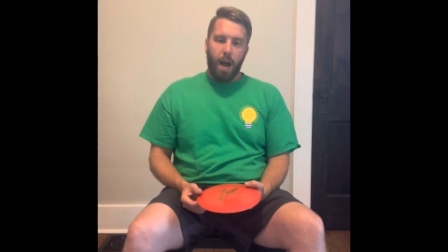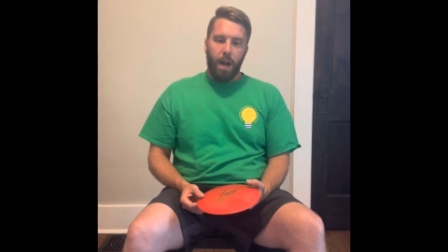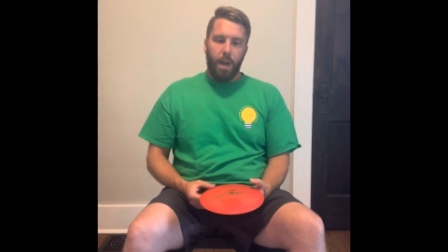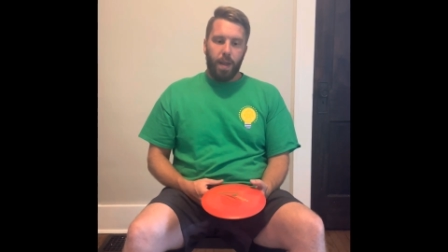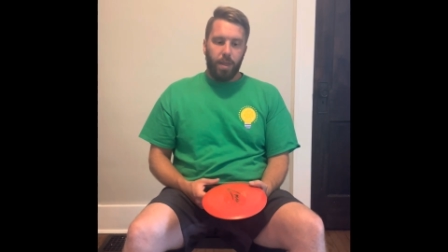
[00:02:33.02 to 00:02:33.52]

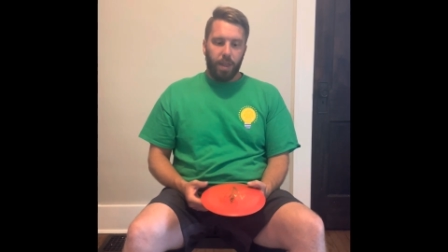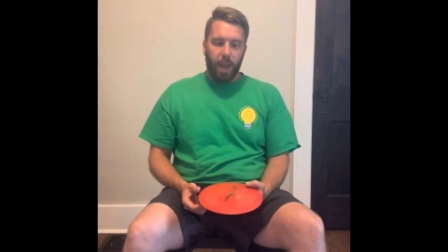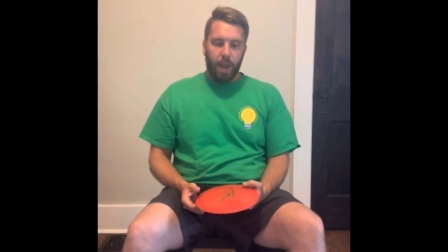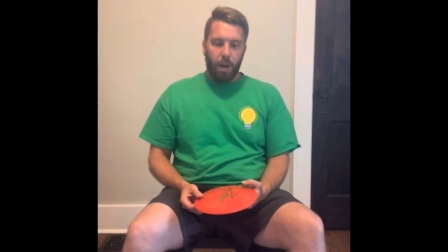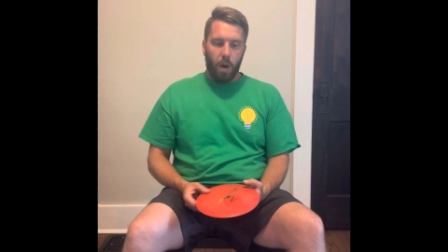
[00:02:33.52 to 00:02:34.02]
And
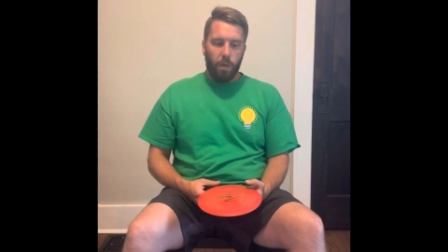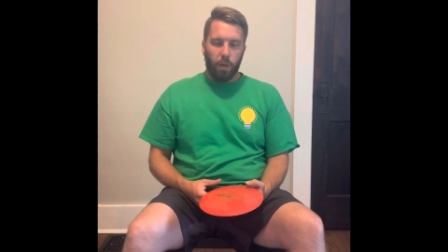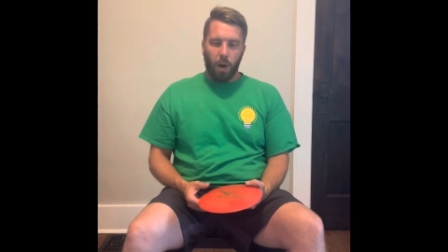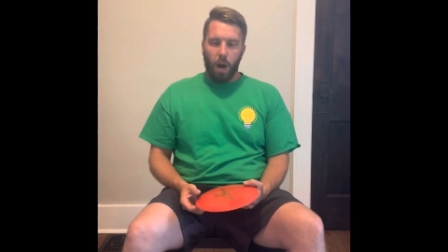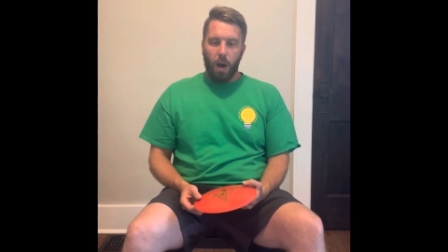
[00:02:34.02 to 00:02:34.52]
then
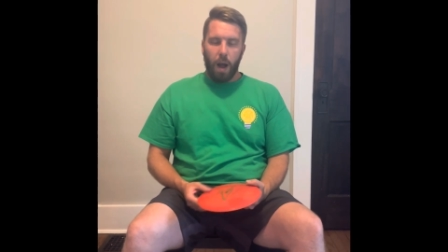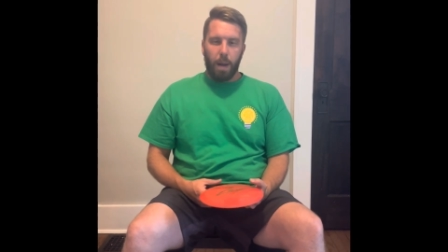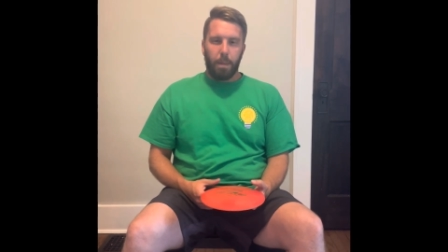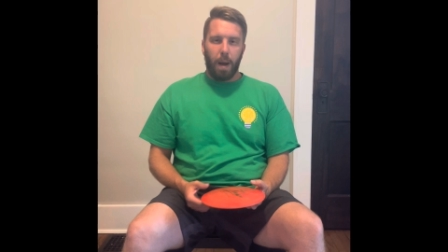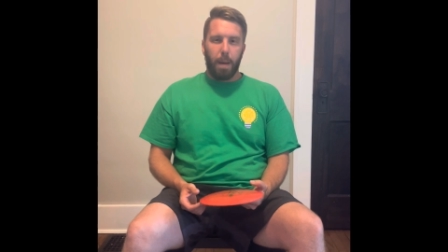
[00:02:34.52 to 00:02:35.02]
overall,
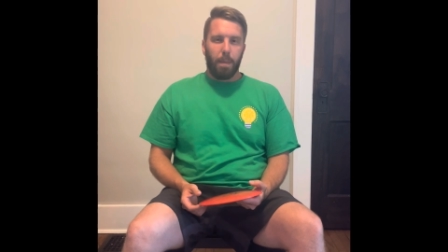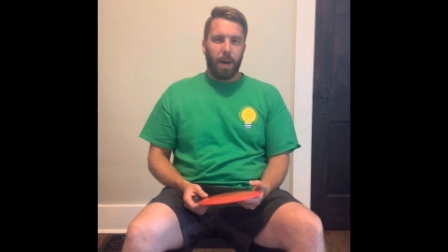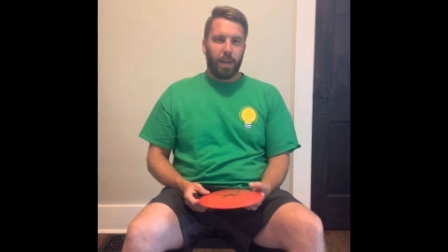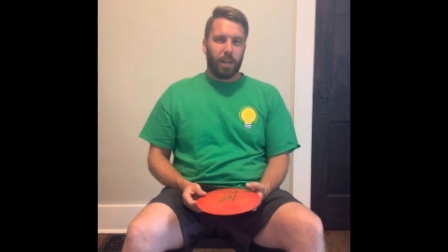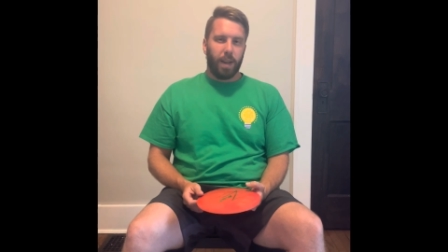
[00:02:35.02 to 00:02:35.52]
I
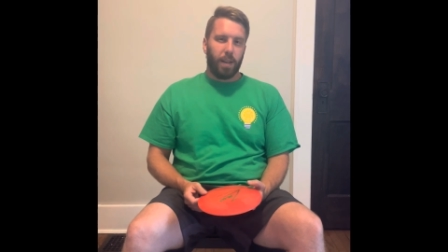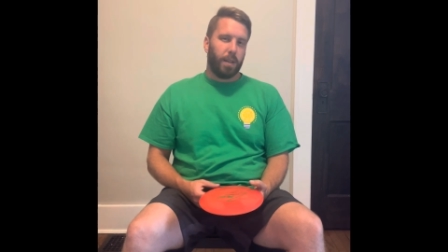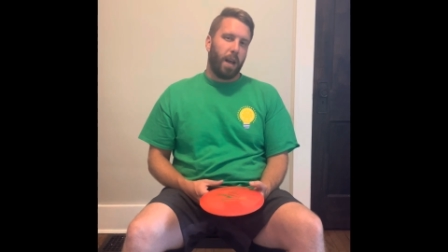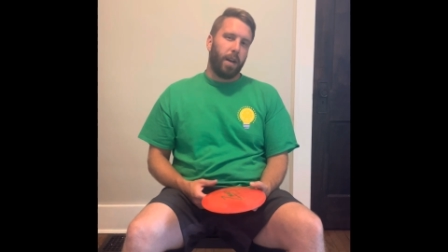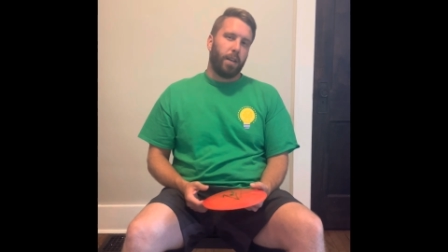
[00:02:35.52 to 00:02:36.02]
might say it's
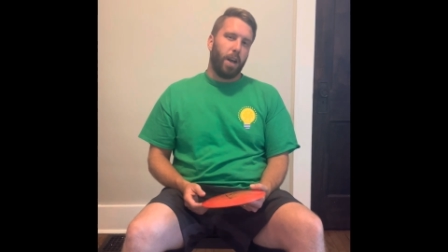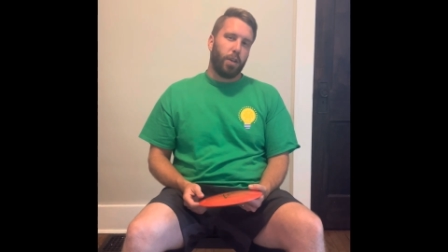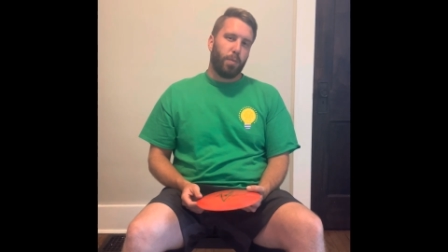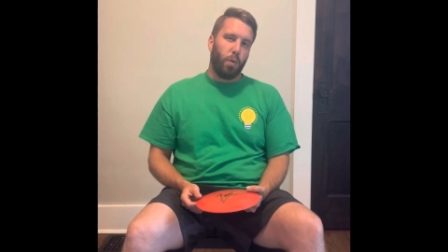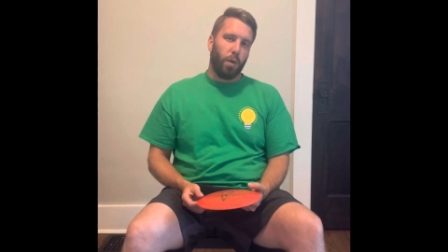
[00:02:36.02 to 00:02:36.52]
got a
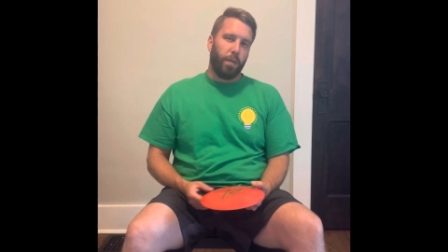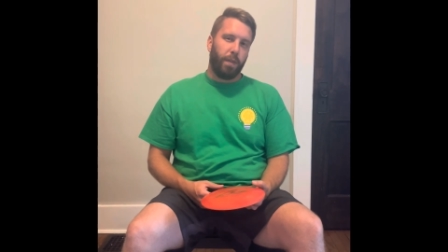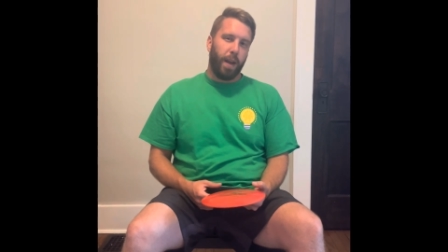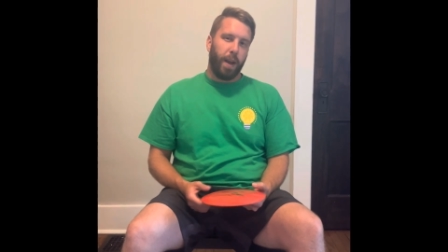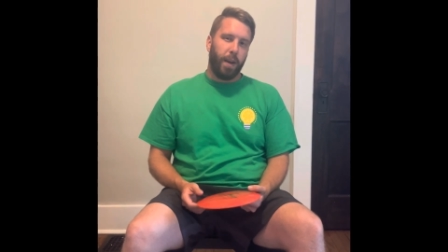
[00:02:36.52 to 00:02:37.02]
touch more
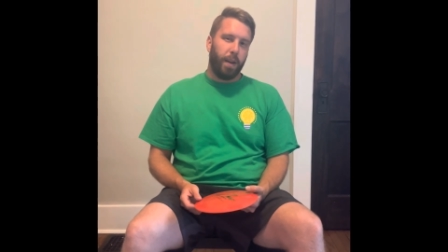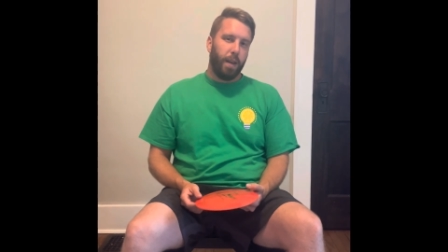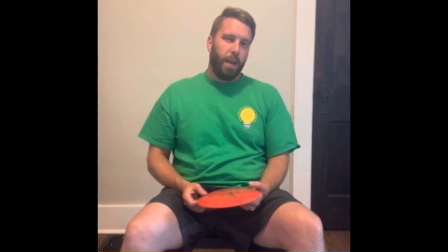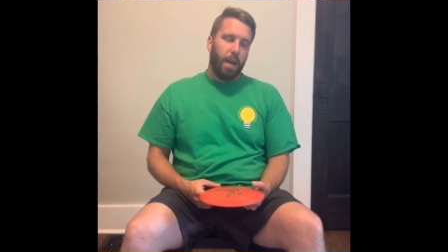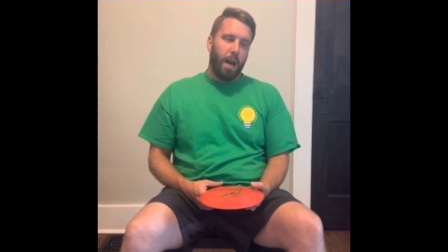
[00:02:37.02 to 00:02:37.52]
fade
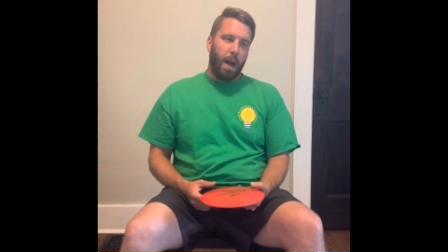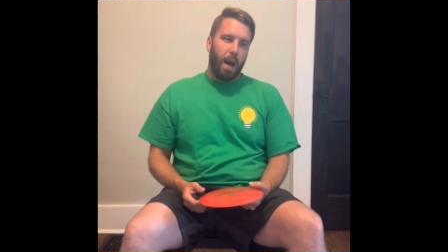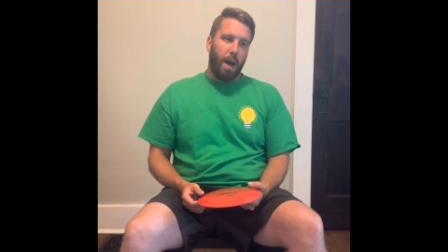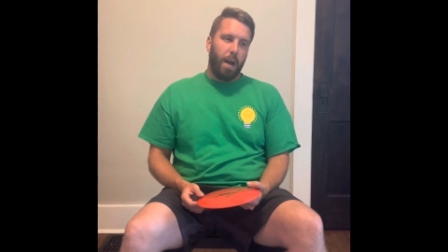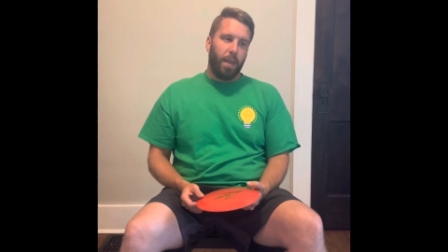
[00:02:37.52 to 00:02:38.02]

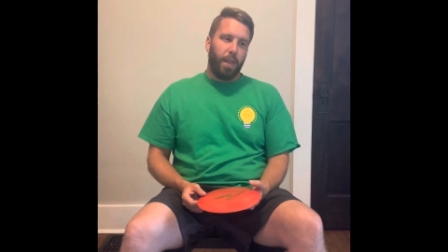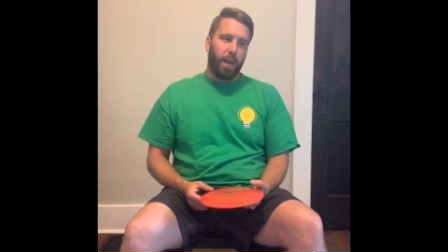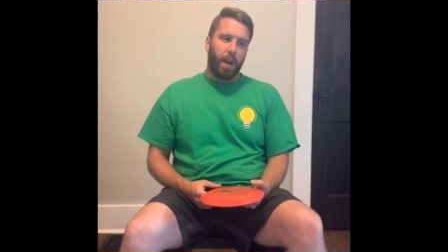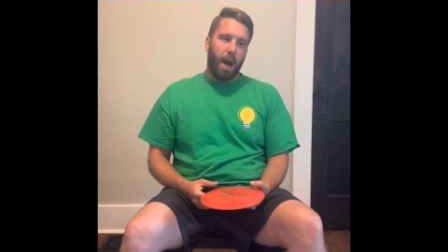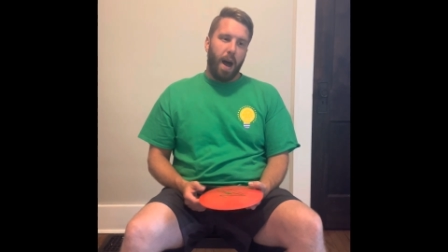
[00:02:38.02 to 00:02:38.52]

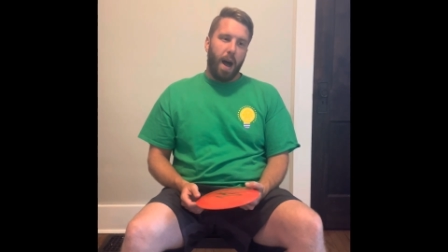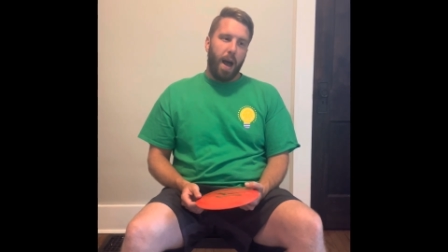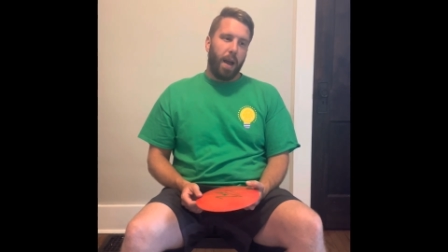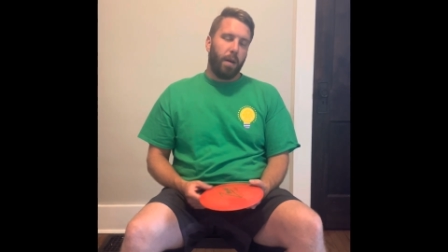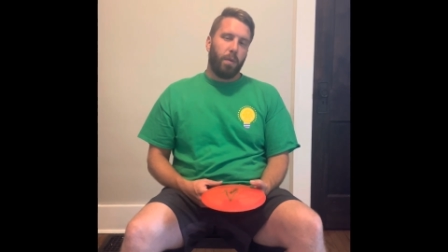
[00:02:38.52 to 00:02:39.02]
than
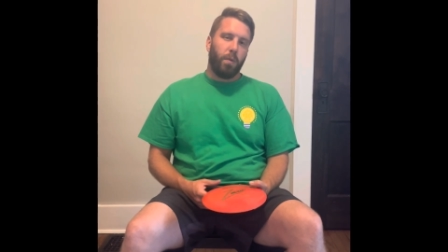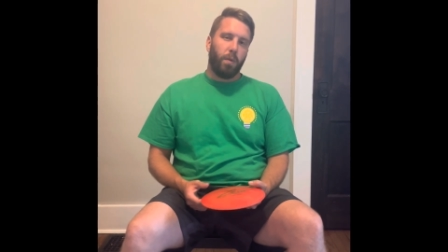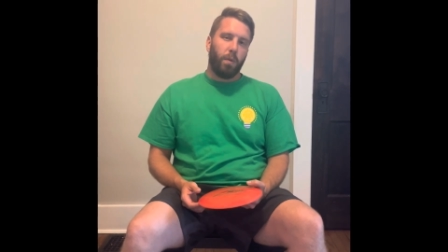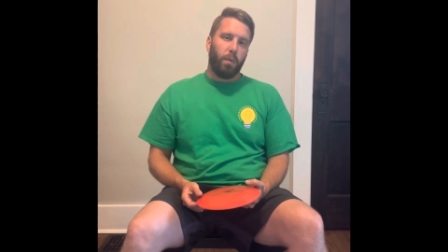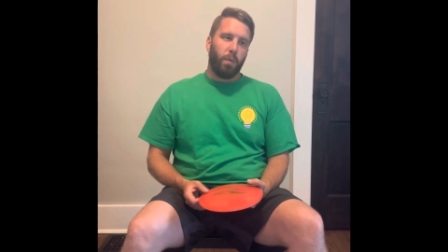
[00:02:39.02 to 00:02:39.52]
I
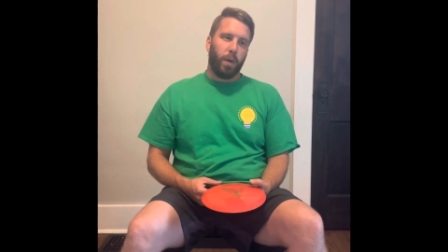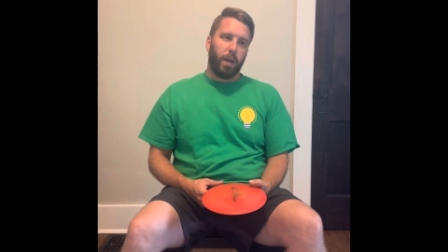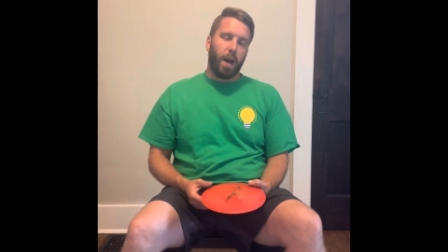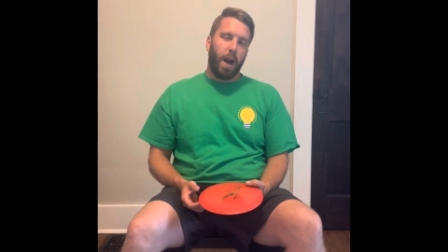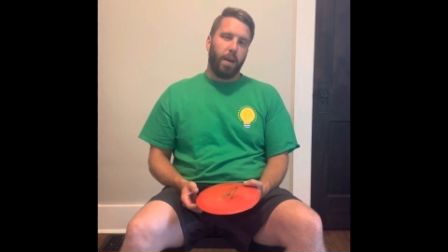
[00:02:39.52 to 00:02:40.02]
would
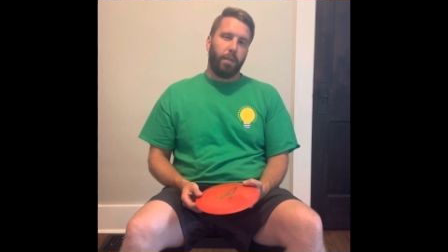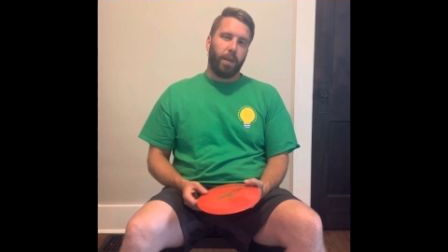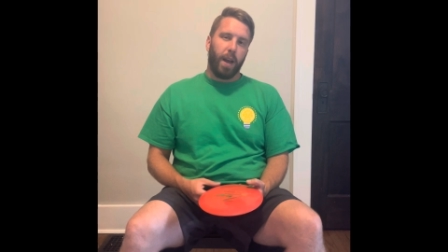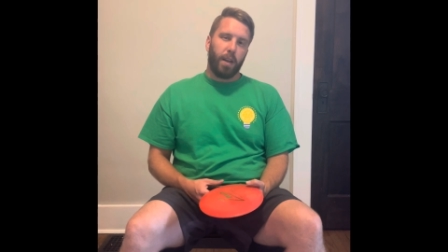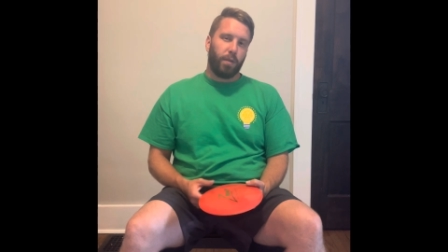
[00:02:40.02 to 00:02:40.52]
kind of
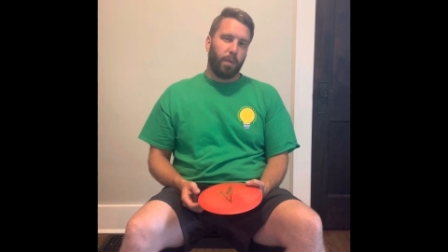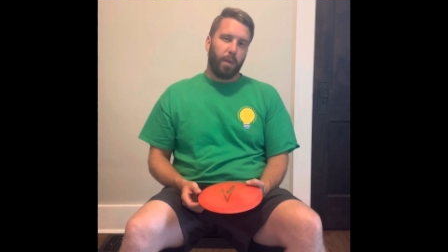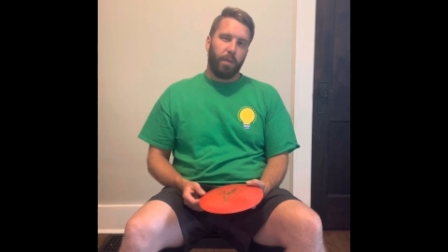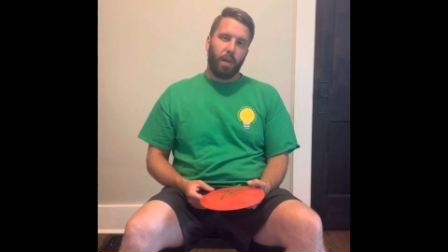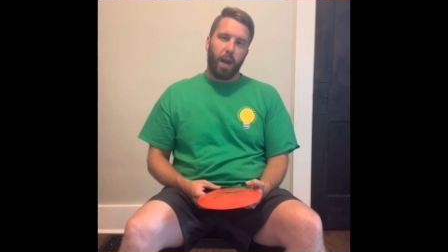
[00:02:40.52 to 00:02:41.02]
guess from the
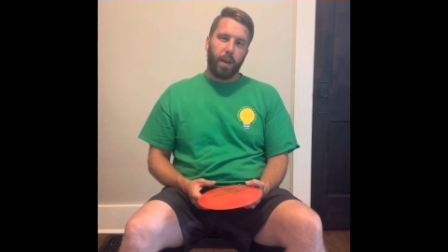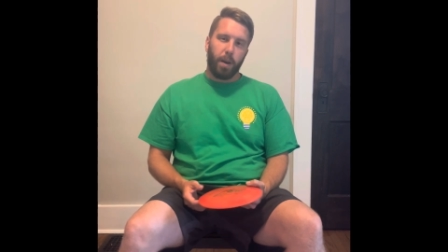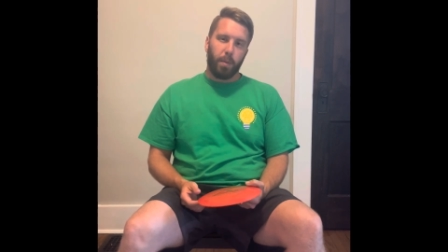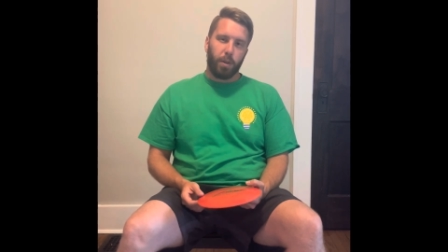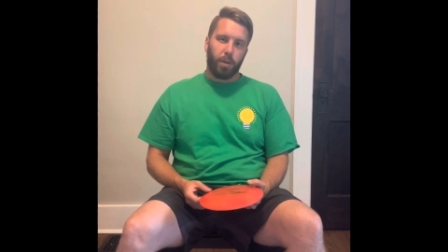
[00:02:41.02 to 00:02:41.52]
flight numbers.